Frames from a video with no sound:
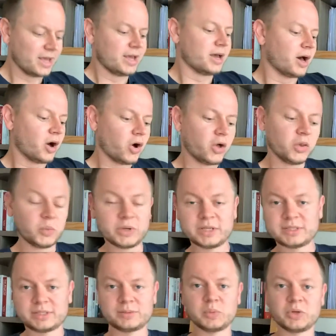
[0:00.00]

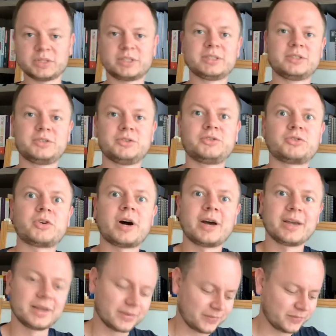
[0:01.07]
always wanting to
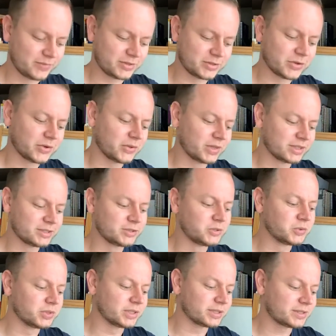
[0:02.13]
try, so let's
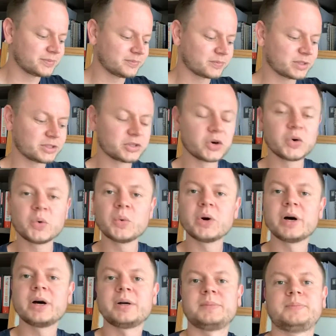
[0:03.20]
do this. So
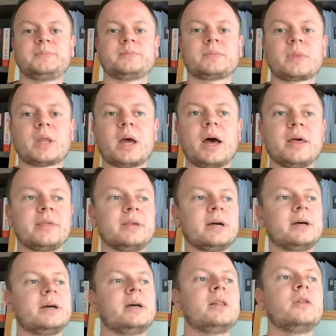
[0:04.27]

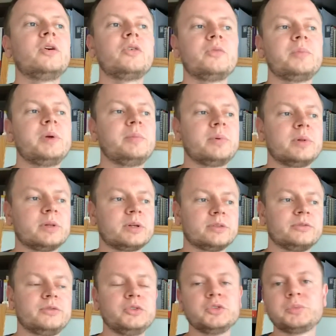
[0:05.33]
a lot of people
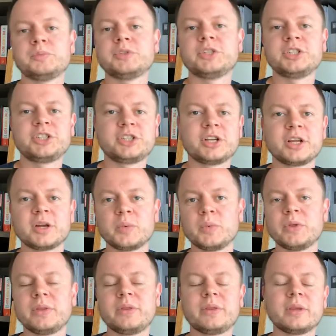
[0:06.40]
confuse positioning
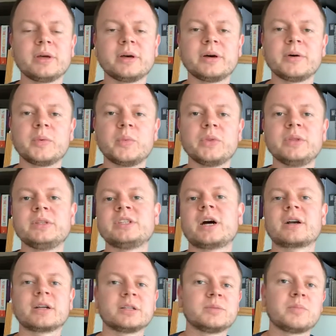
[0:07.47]
with the
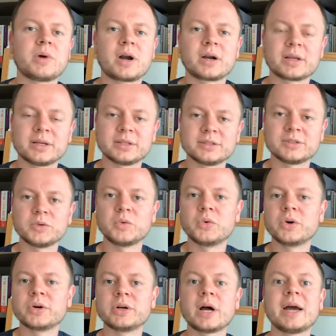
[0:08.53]
target market
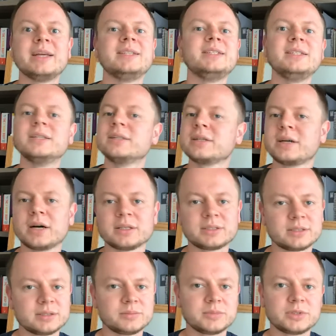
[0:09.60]
or ideal
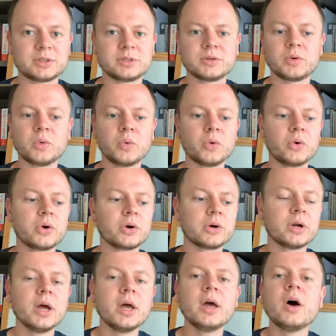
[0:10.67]
customer or
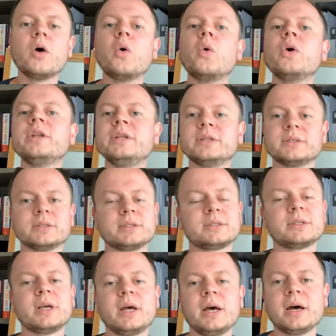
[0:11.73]

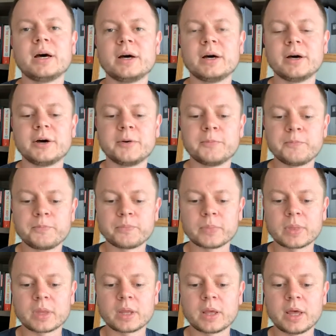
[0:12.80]
audience. And
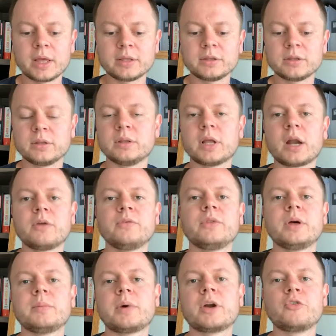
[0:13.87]
none of
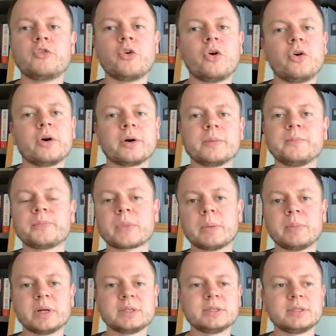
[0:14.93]
them are wrong,
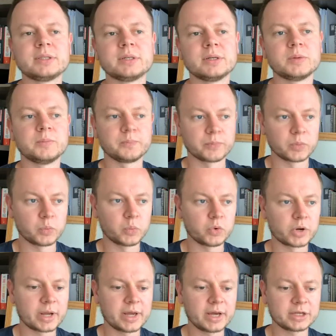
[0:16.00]
but
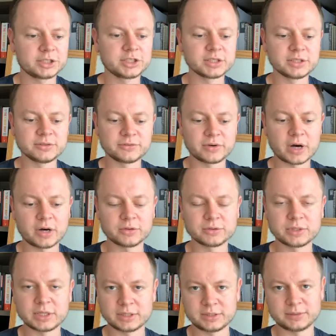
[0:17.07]
what I actually found
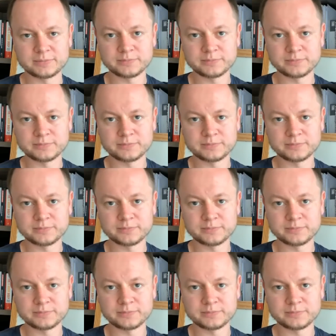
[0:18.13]
that